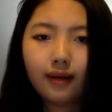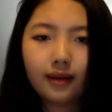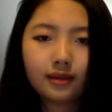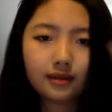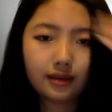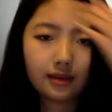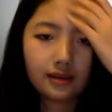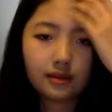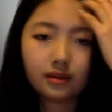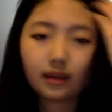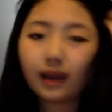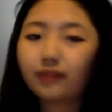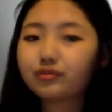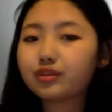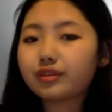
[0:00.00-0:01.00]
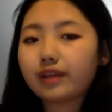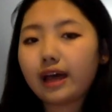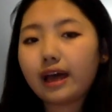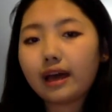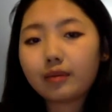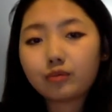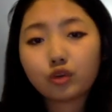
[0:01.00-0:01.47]
then after
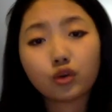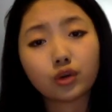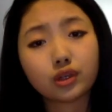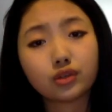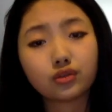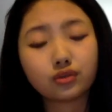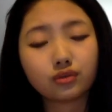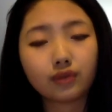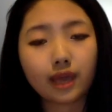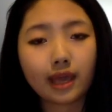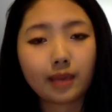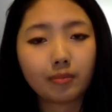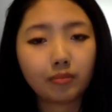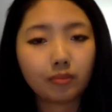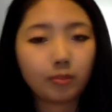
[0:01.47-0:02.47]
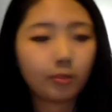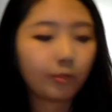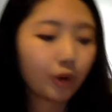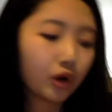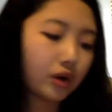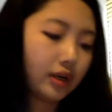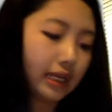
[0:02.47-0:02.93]
that, I'm going to a
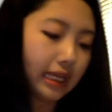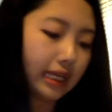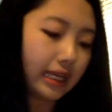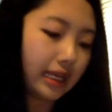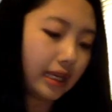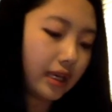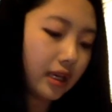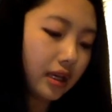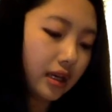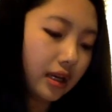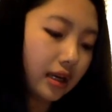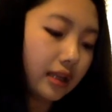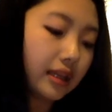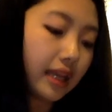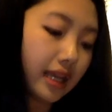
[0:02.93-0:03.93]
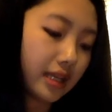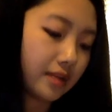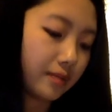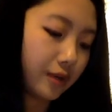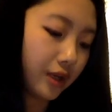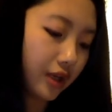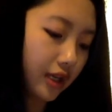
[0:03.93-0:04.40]
party, a dance
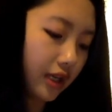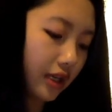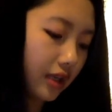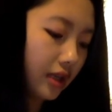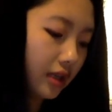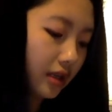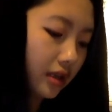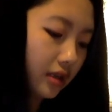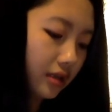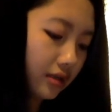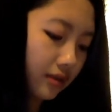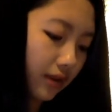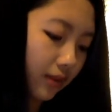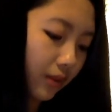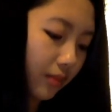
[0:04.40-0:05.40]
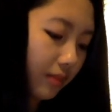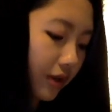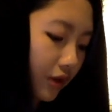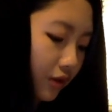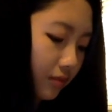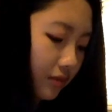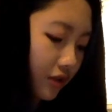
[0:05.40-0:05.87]
party. So I won't be
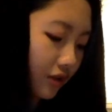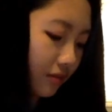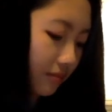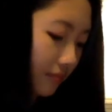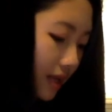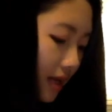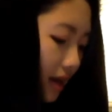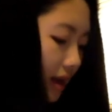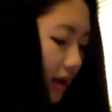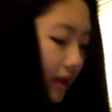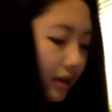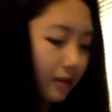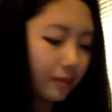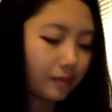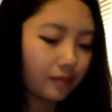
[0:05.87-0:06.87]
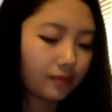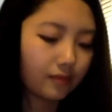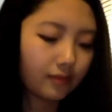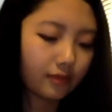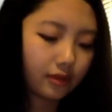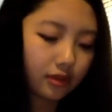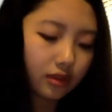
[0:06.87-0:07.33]
home till midnight.
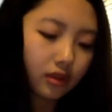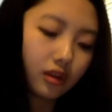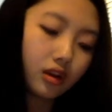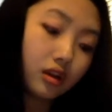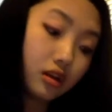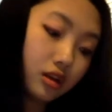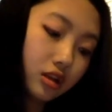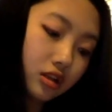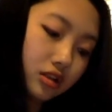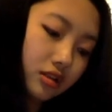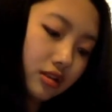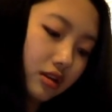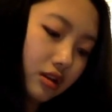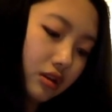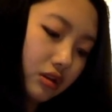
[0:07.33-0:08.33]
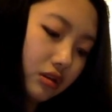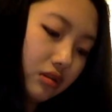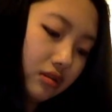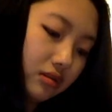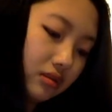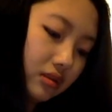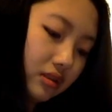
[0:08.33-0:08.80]

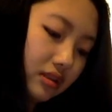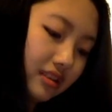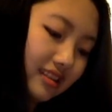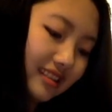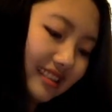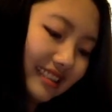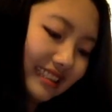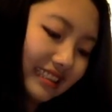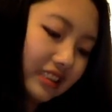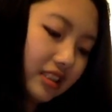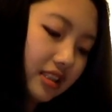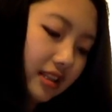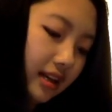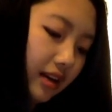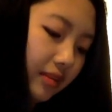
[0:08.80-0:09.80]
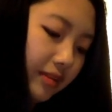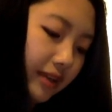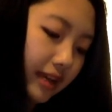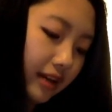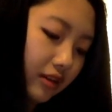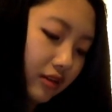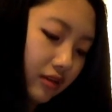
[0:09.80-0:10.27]
So I'll
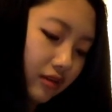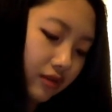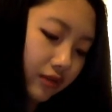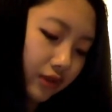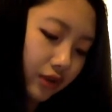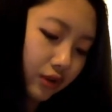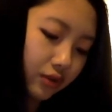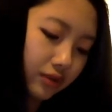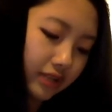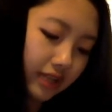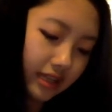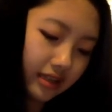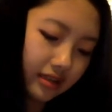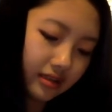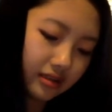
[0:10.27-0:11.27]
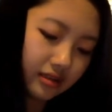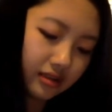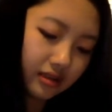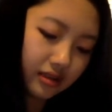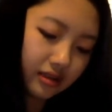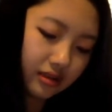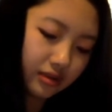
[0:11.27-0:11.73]
be out for the whole day.
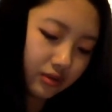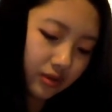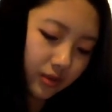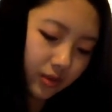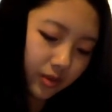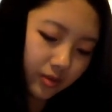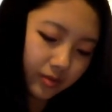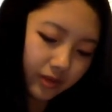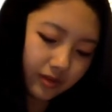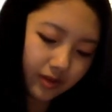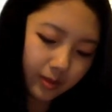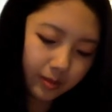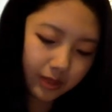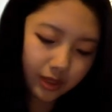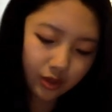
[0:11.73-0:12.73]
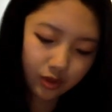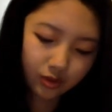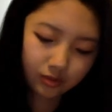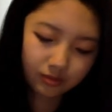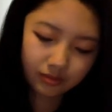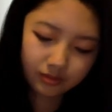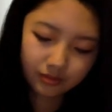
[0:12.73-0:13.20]
So I won't even be
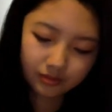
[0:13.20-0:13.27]
home.